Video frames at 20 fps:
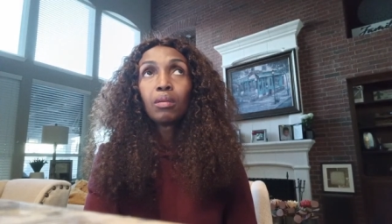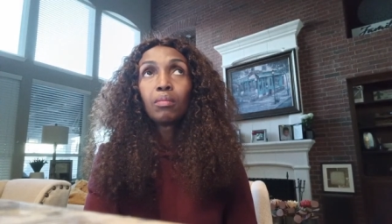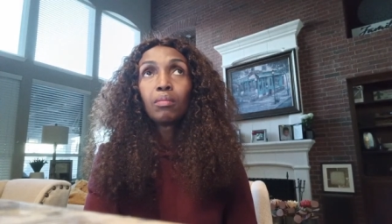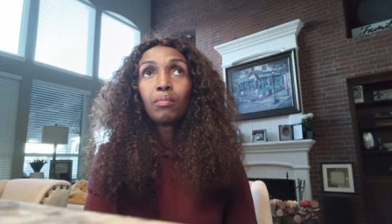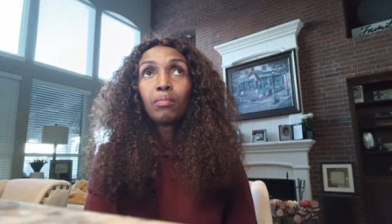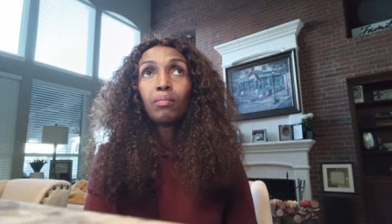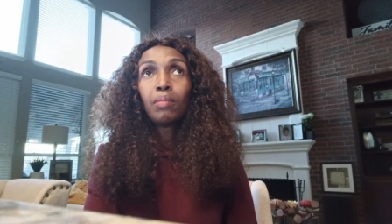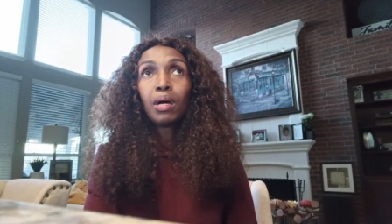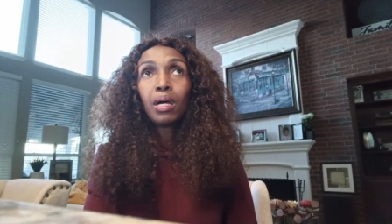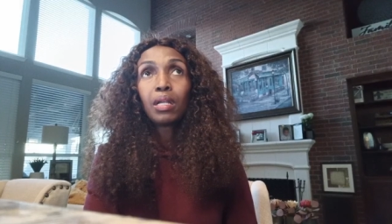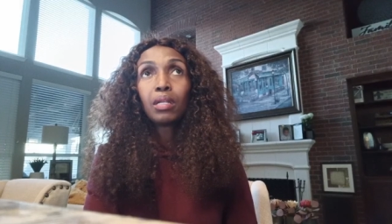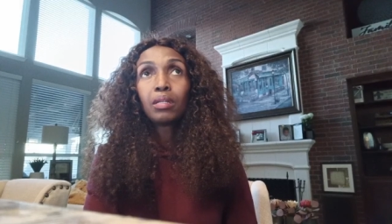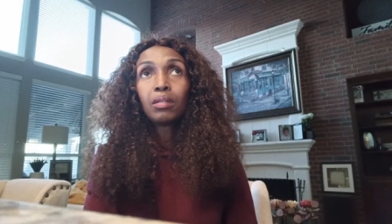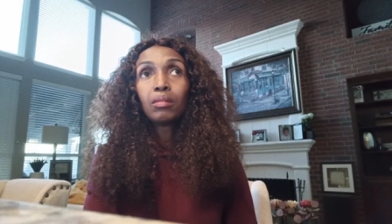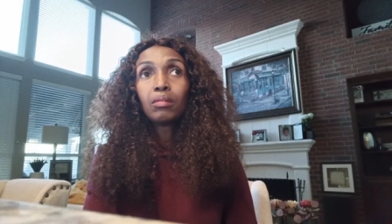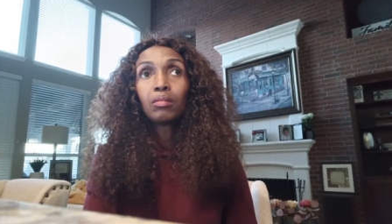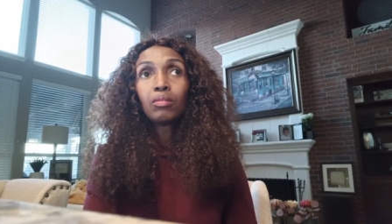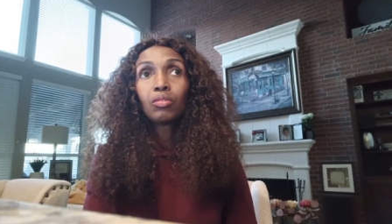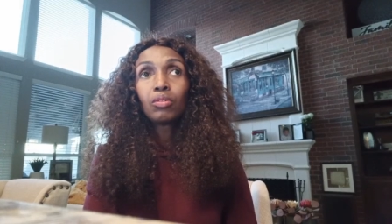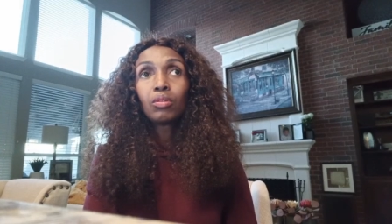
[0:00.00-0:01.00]
But
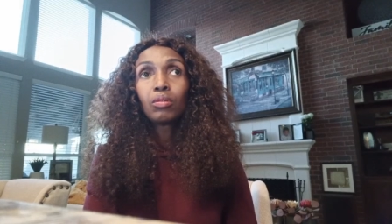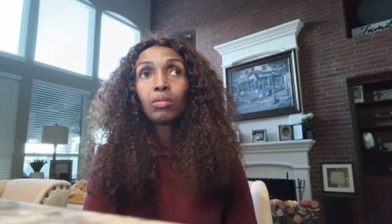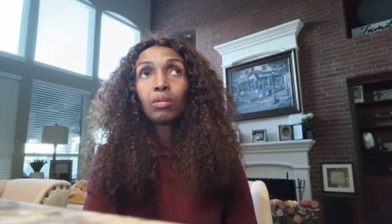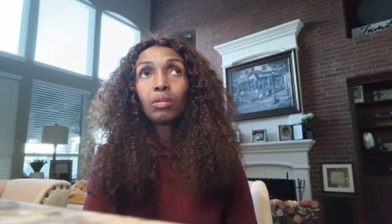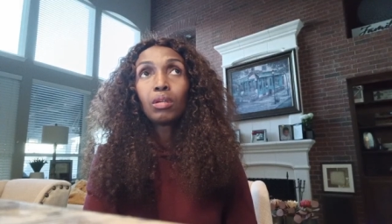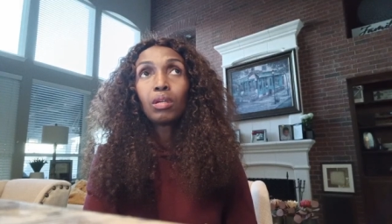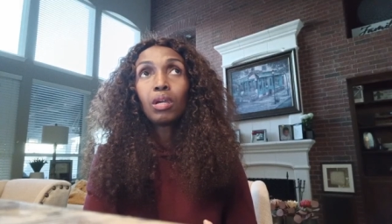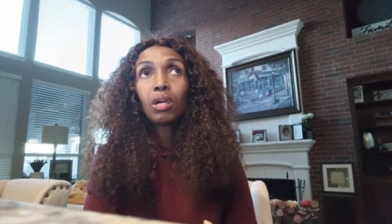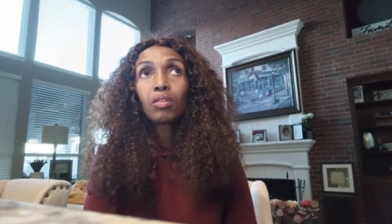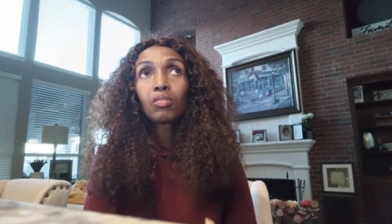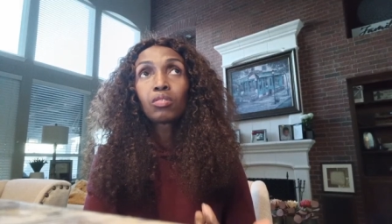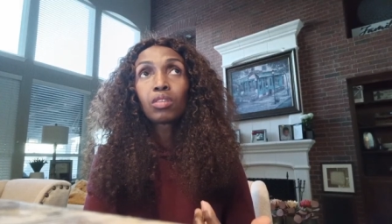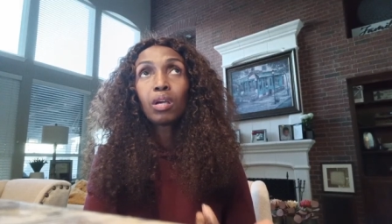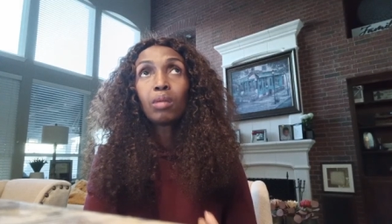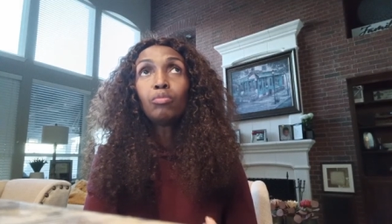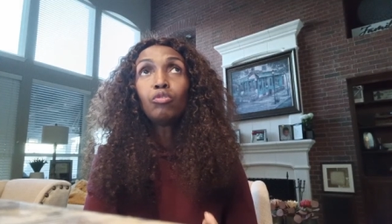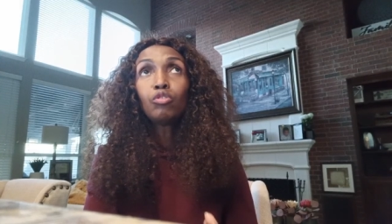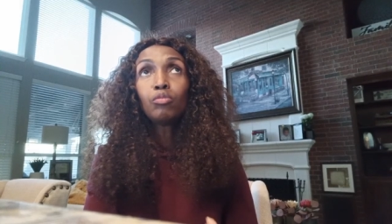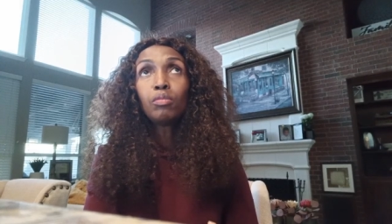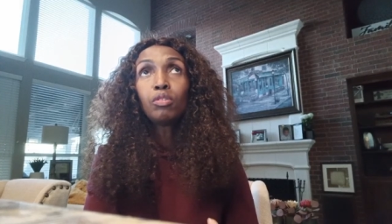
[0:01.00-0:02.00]
it has come
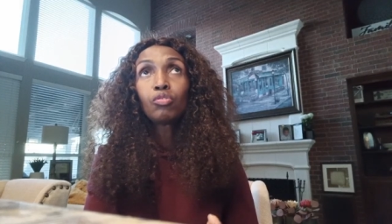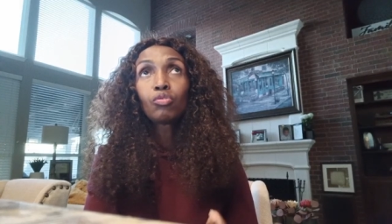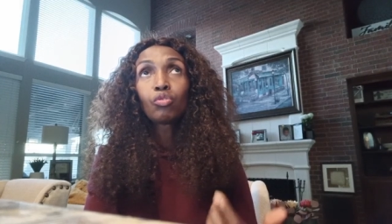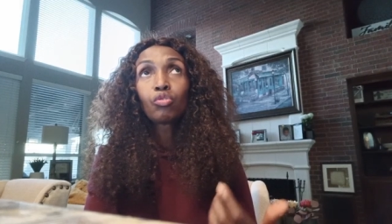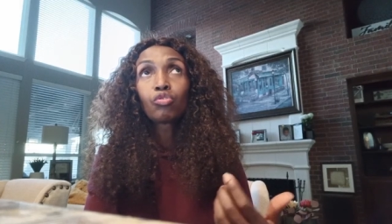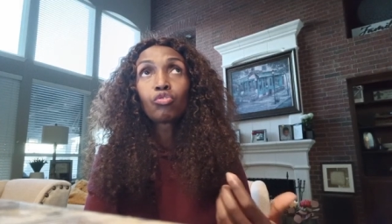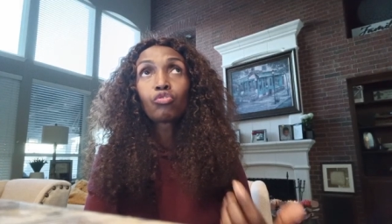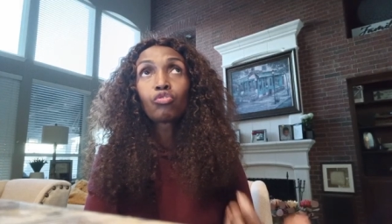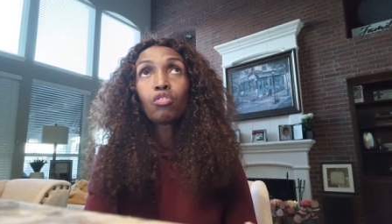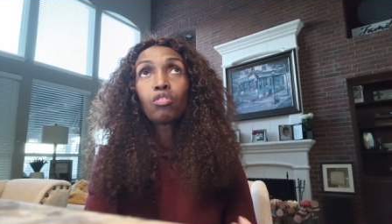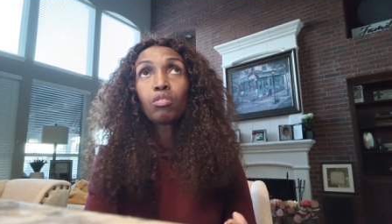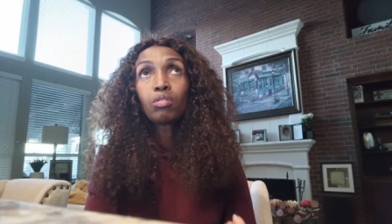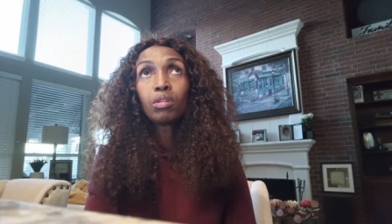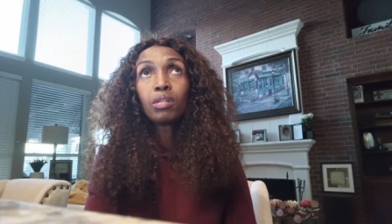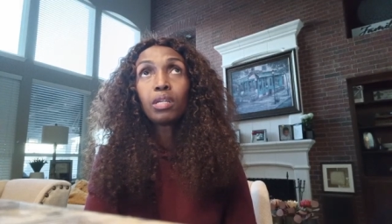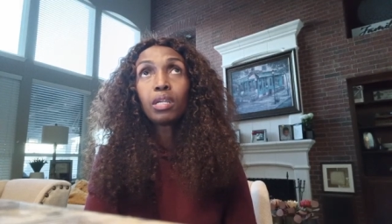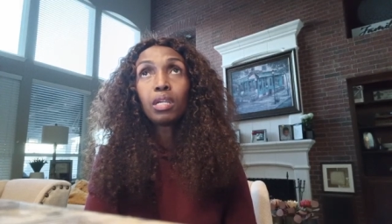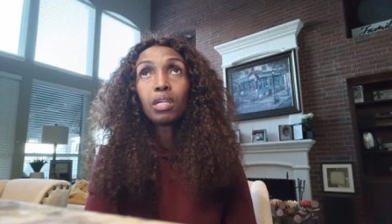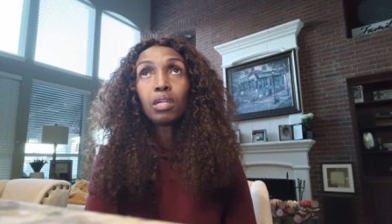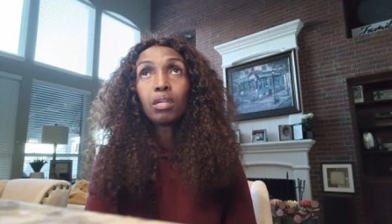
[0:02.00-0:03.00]
to me so
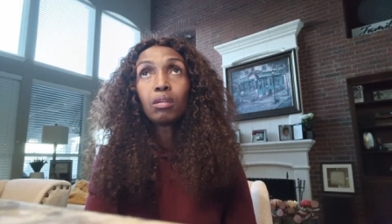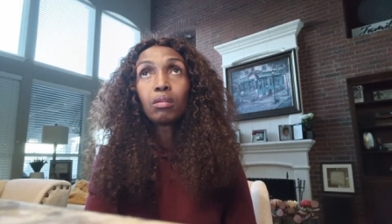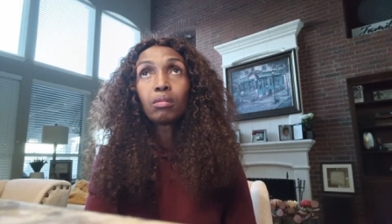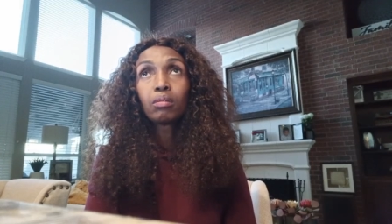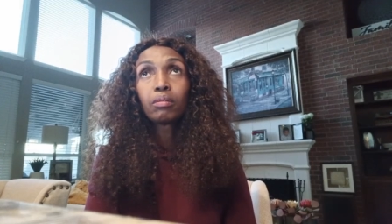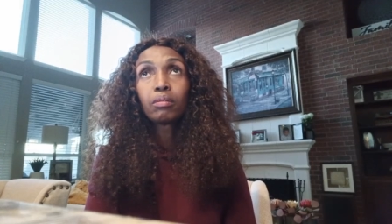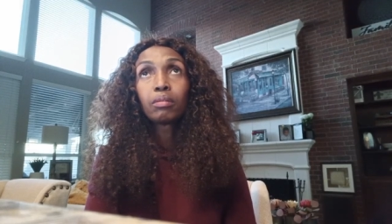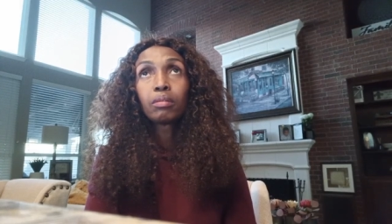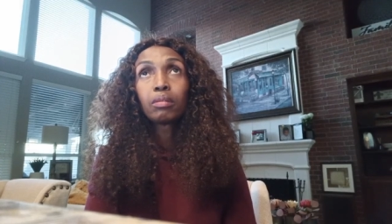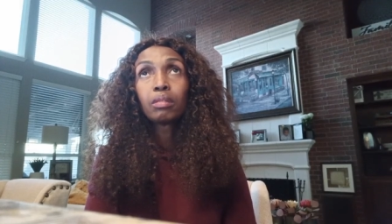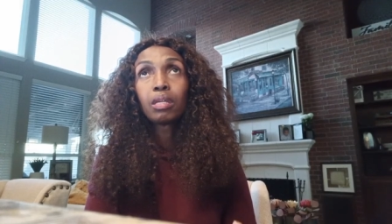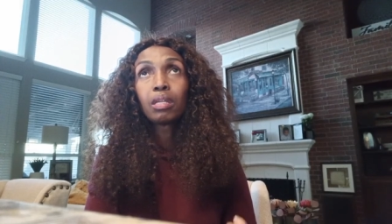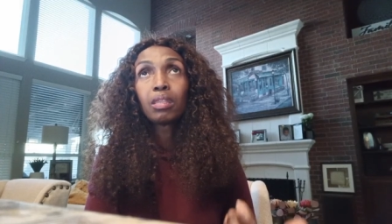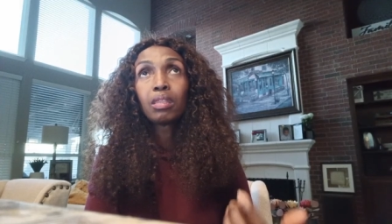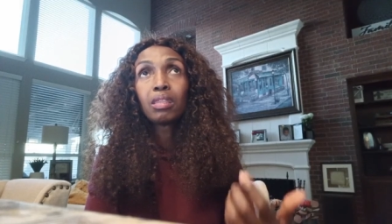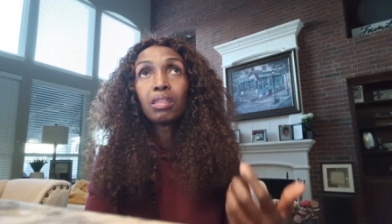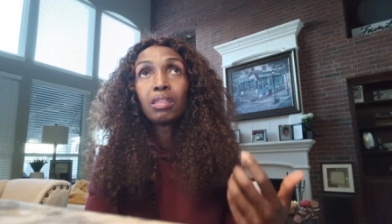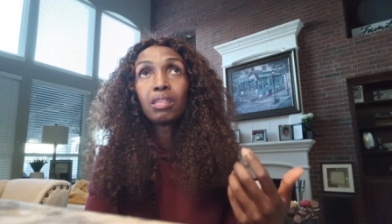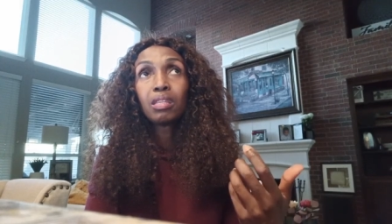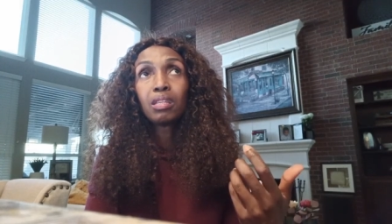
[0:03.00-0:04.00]
strongly
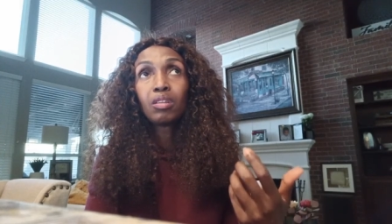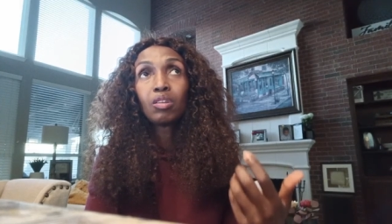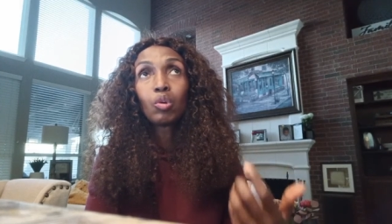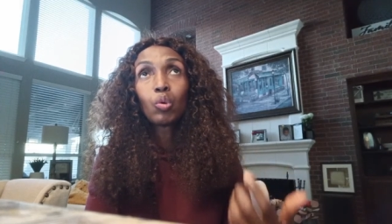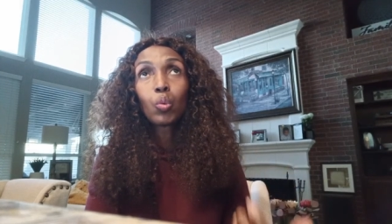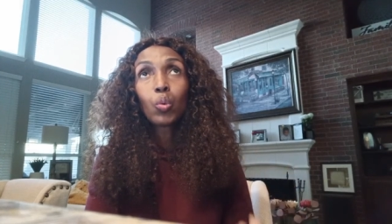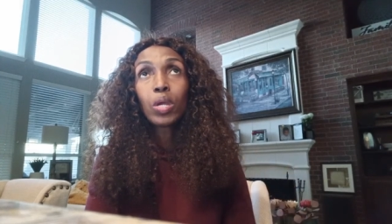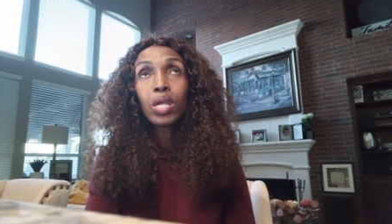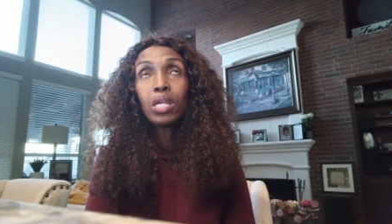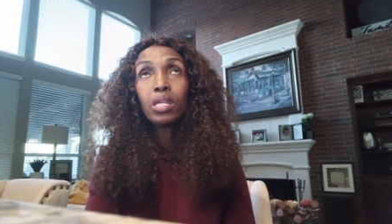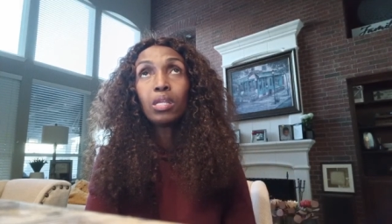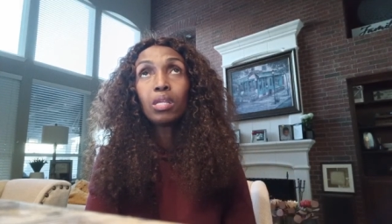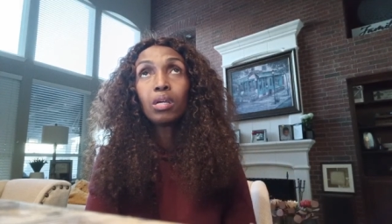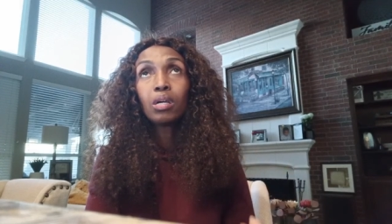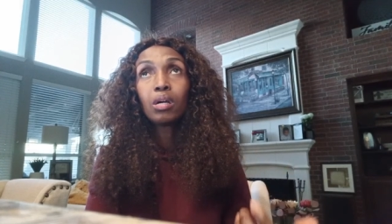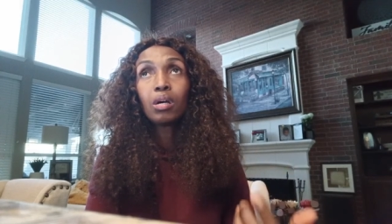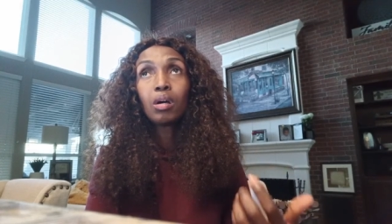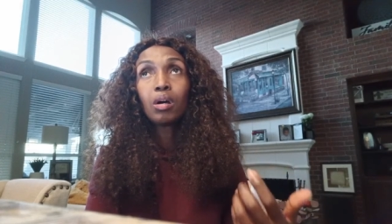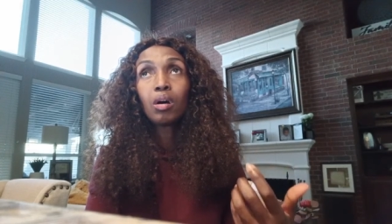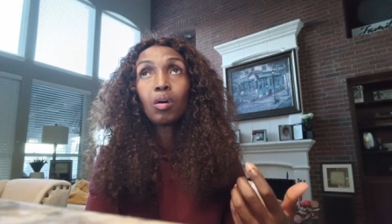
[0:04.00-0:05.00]
that the great
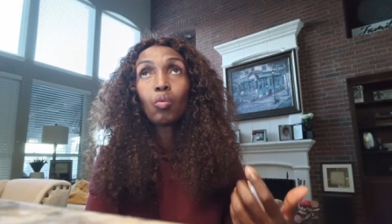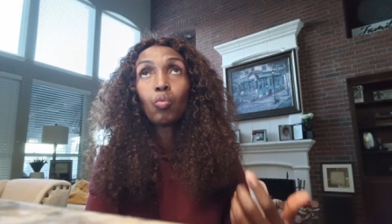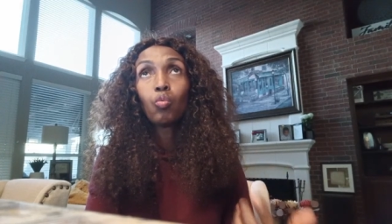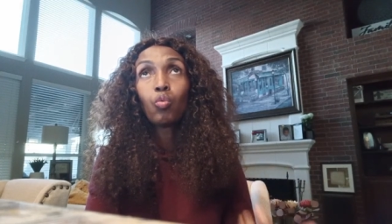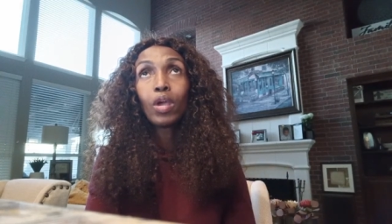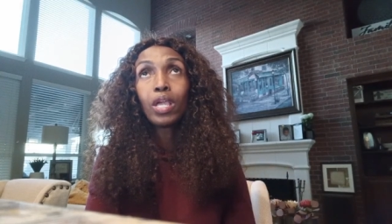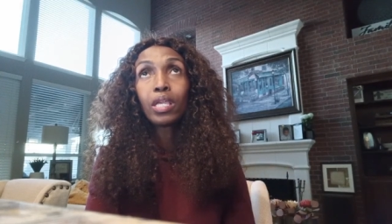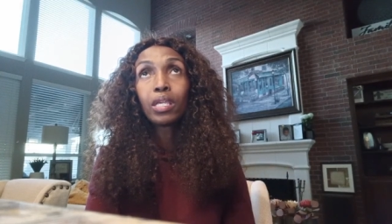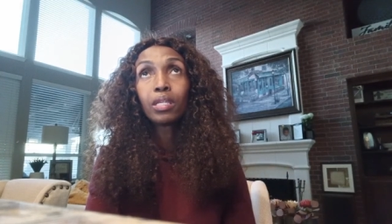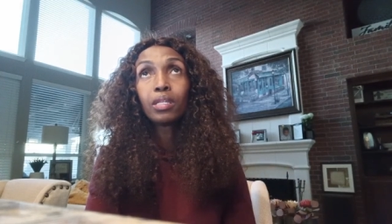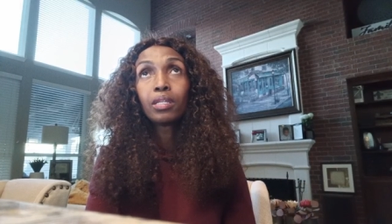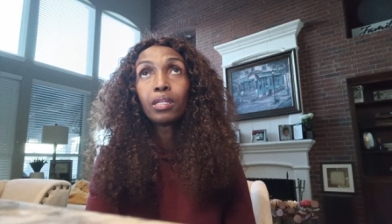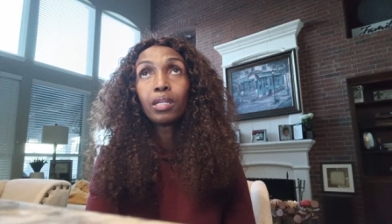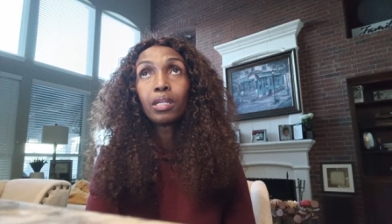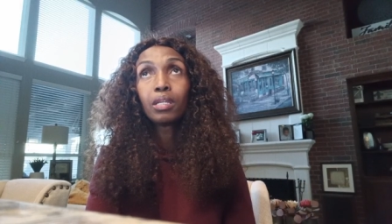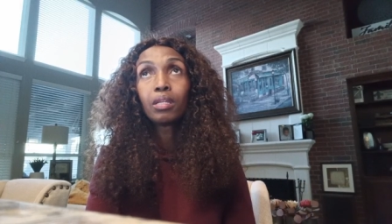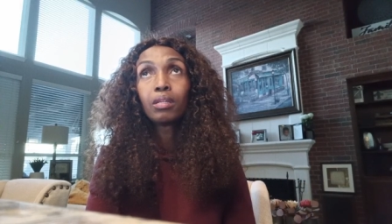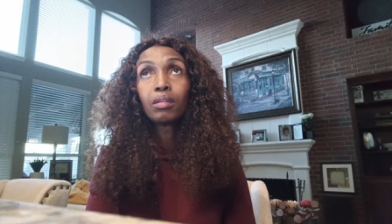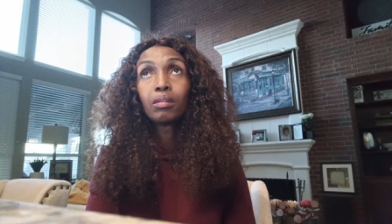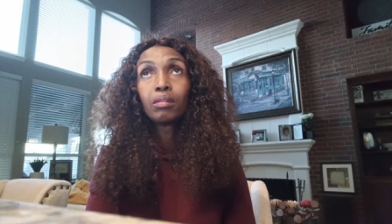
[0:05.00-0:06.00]

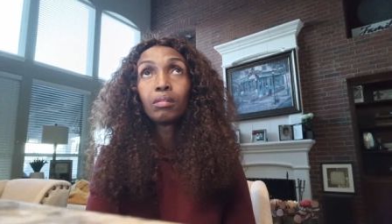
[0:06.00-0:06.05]
awakening